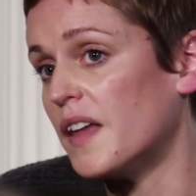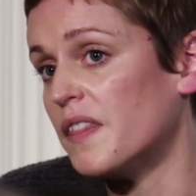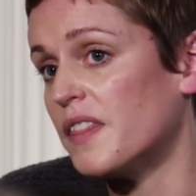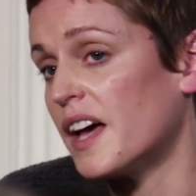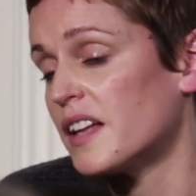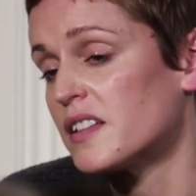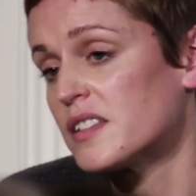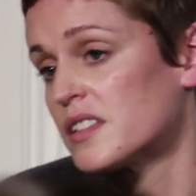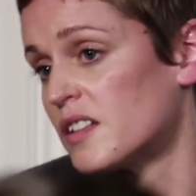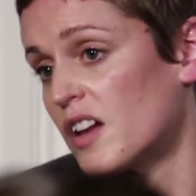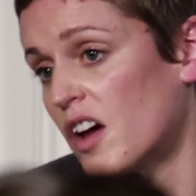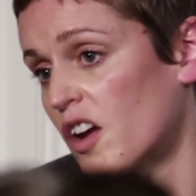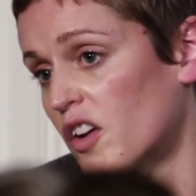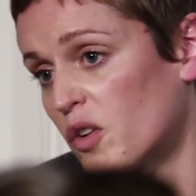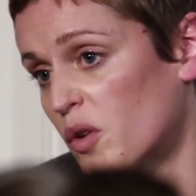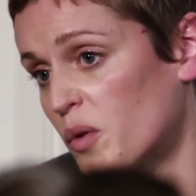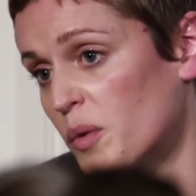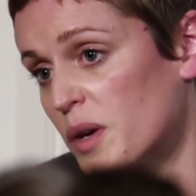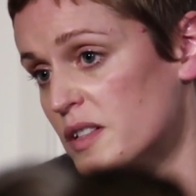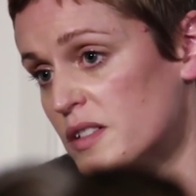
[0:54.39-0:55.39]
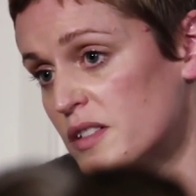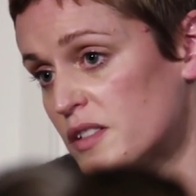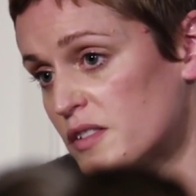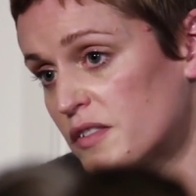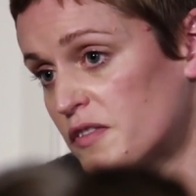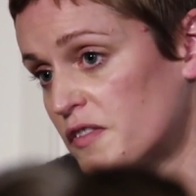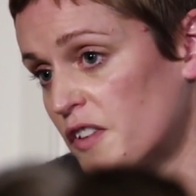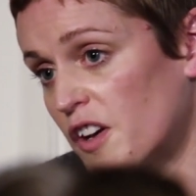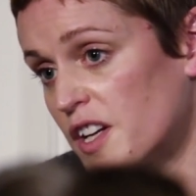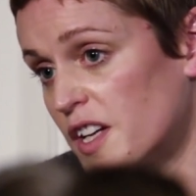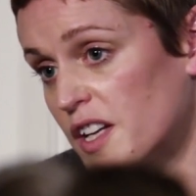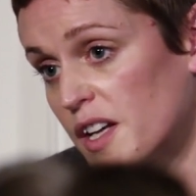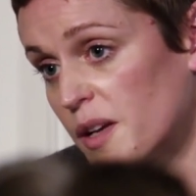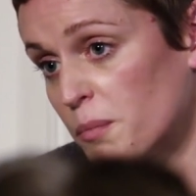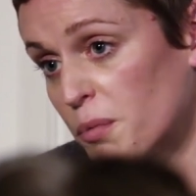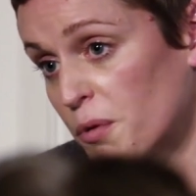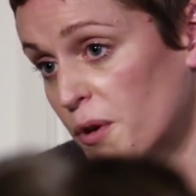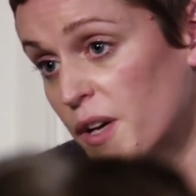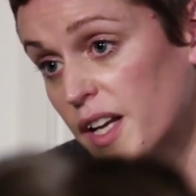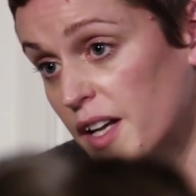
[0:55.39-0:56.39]
that's not always funny
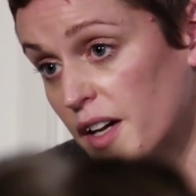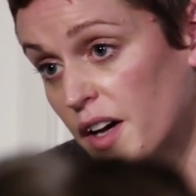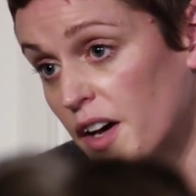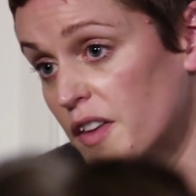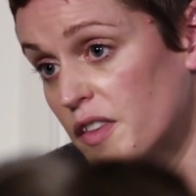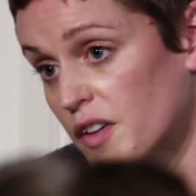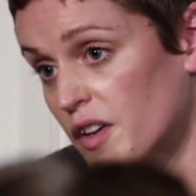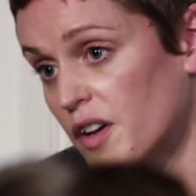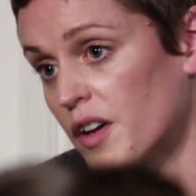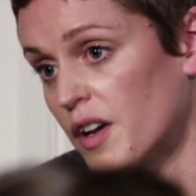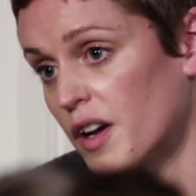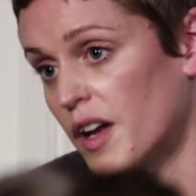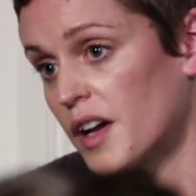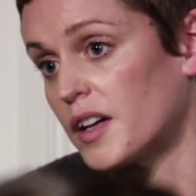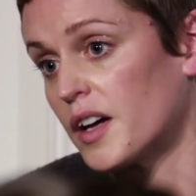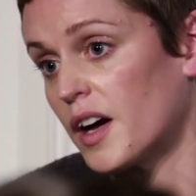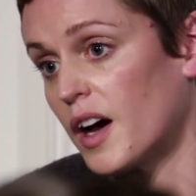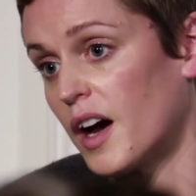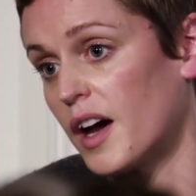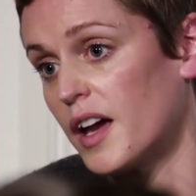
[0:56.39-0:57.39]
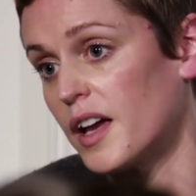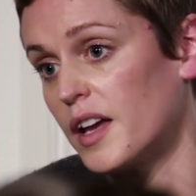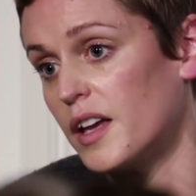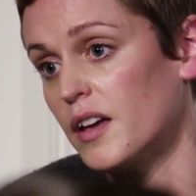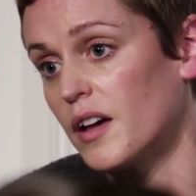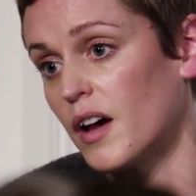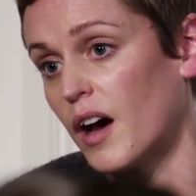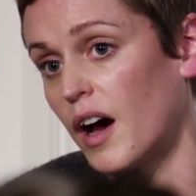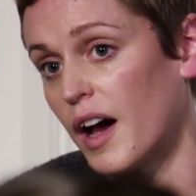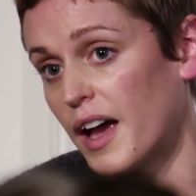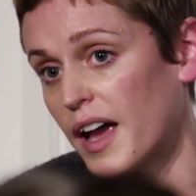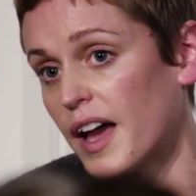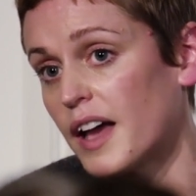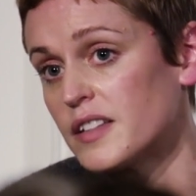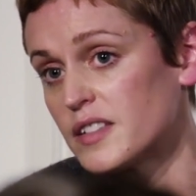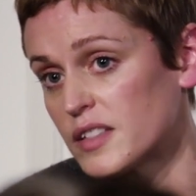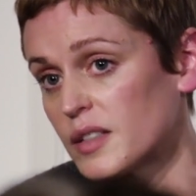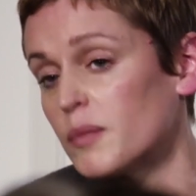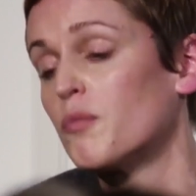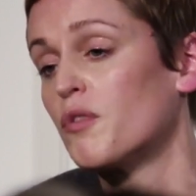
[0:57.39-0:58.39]
and pretty either. Like, I
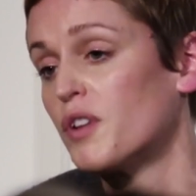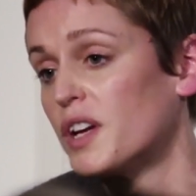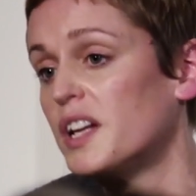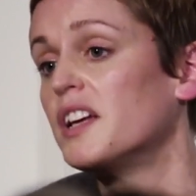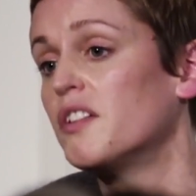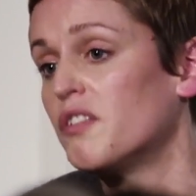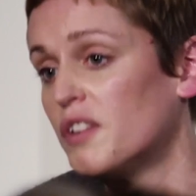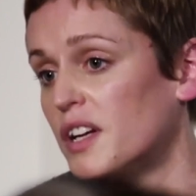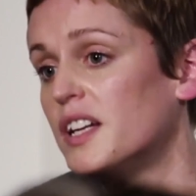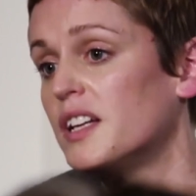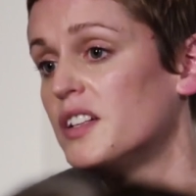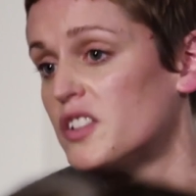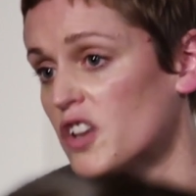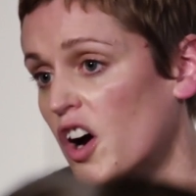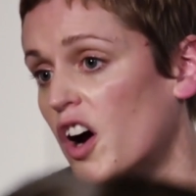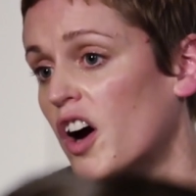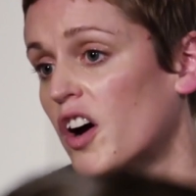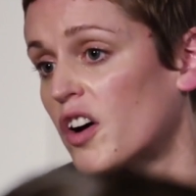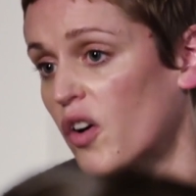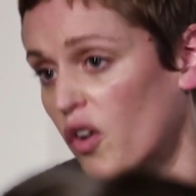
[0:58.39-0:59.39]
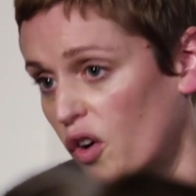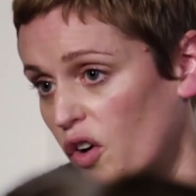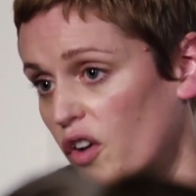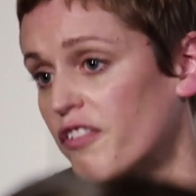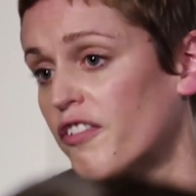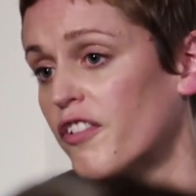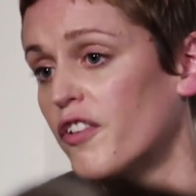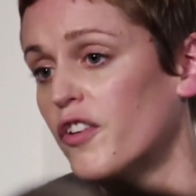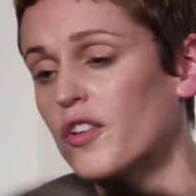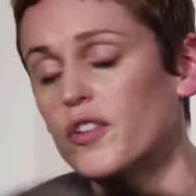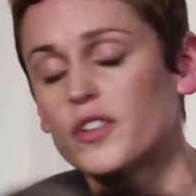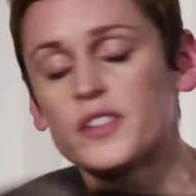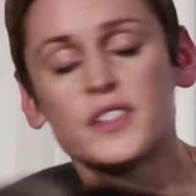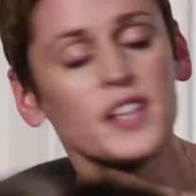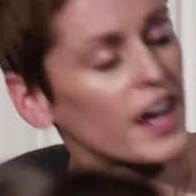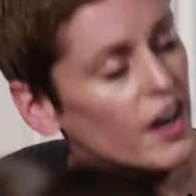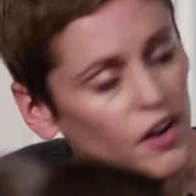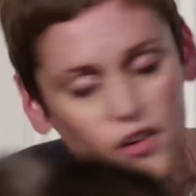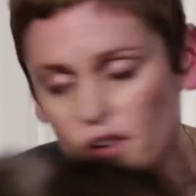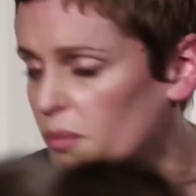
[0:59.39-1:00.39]
had some really, really dark, awful,
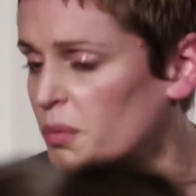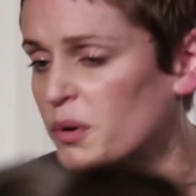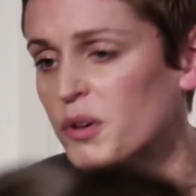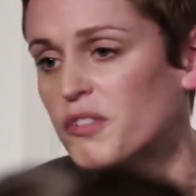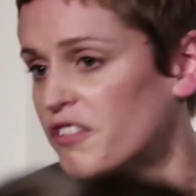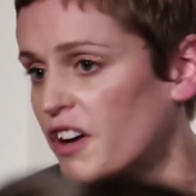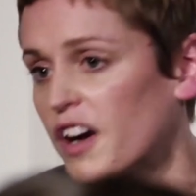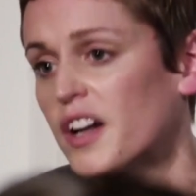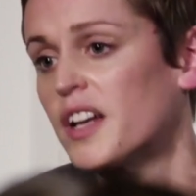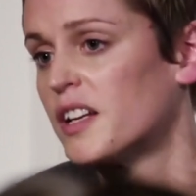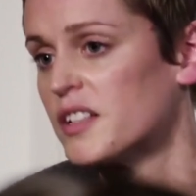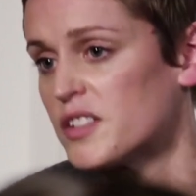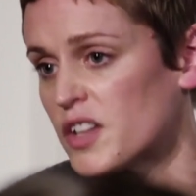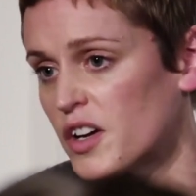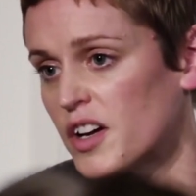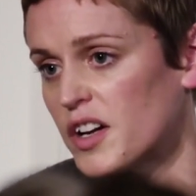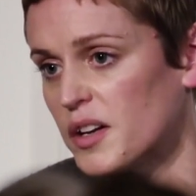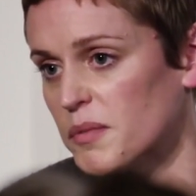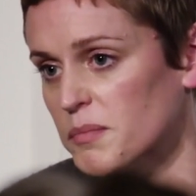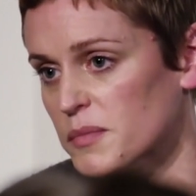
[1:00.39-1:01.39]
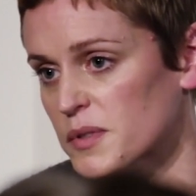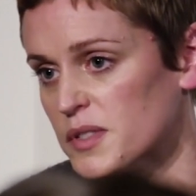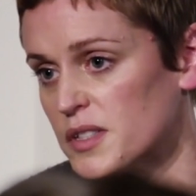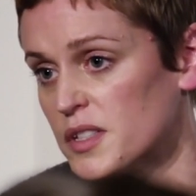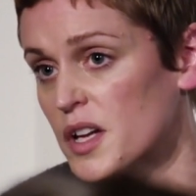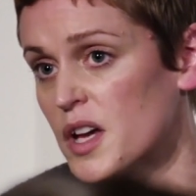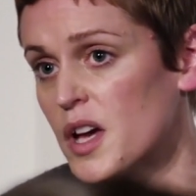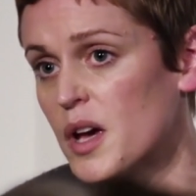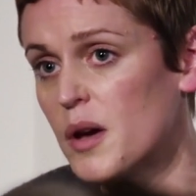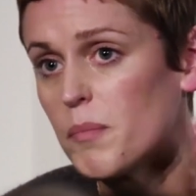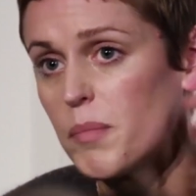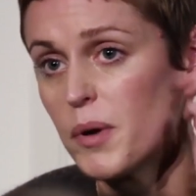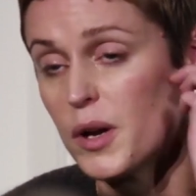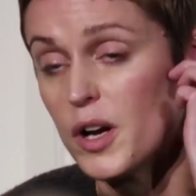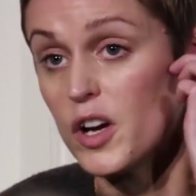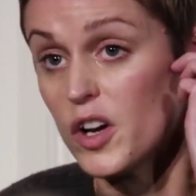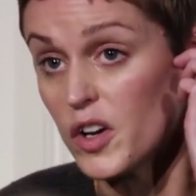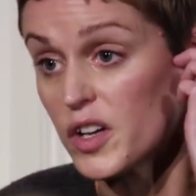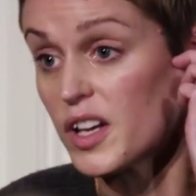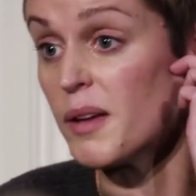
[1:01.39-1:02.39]
terrible fucking times.
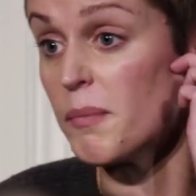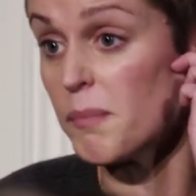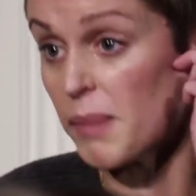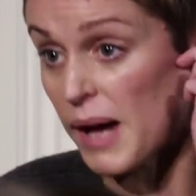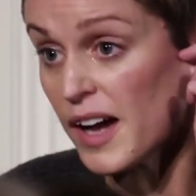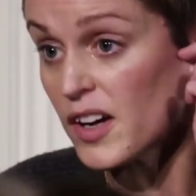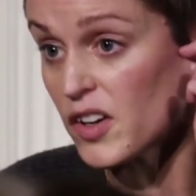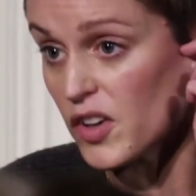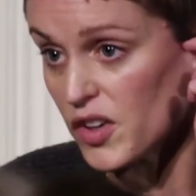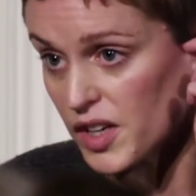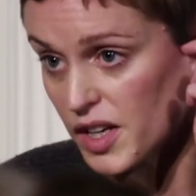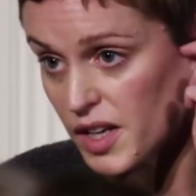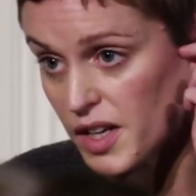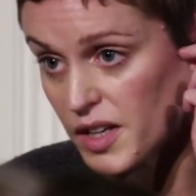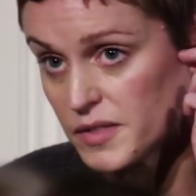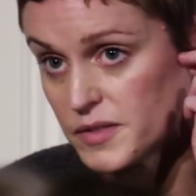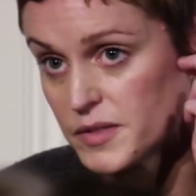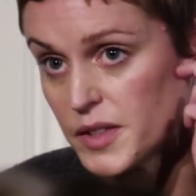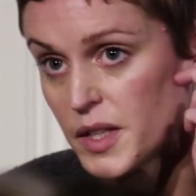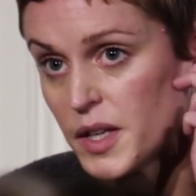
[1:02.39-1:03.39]
But looking back on it,